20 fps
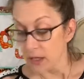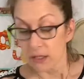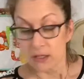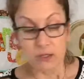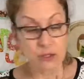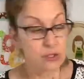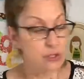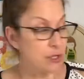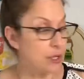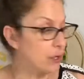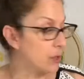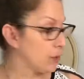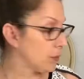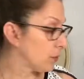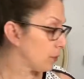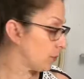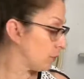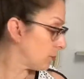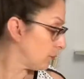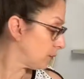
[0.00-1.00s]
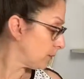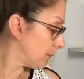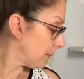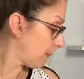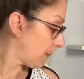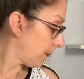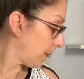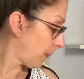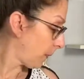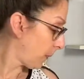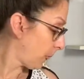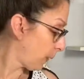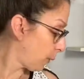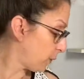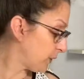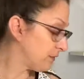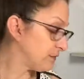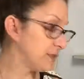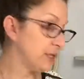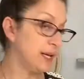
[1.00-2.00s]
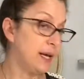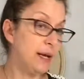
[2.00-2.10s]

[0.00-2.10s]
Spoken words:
So we've